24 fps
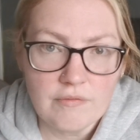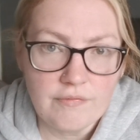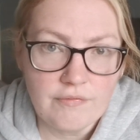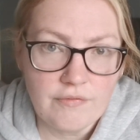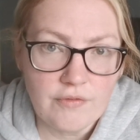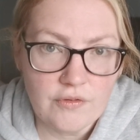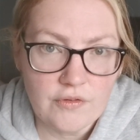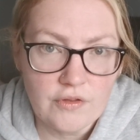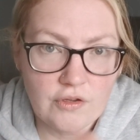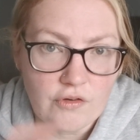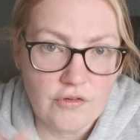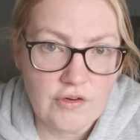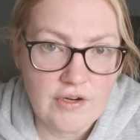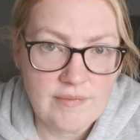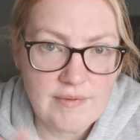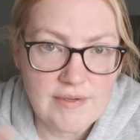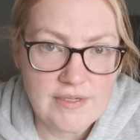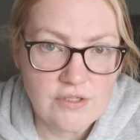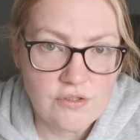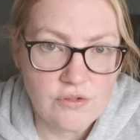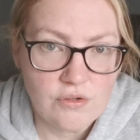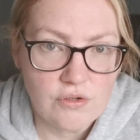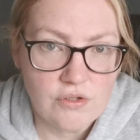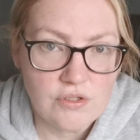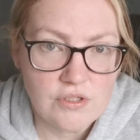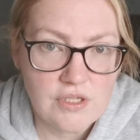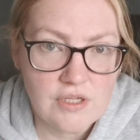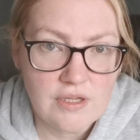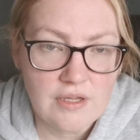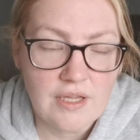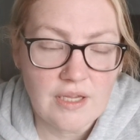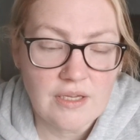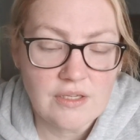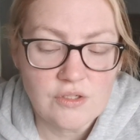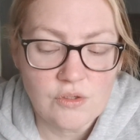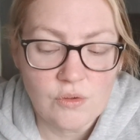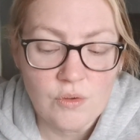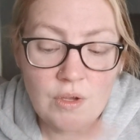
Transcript: for the creamy sauce and things.